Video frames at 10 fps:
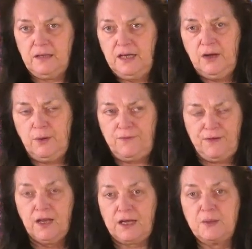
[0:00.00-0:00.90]
You know, he
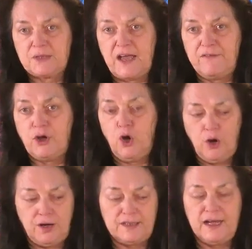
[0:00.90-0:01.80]
felt like he was having a
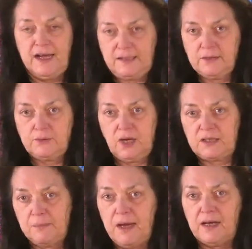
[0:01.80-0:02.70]
heart attack until he got
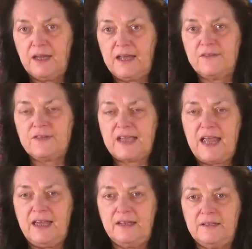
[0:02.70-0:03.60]
the bottle out of his
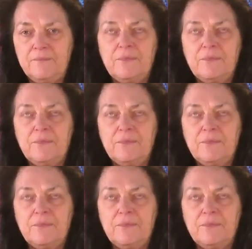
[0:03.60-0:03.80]
hand.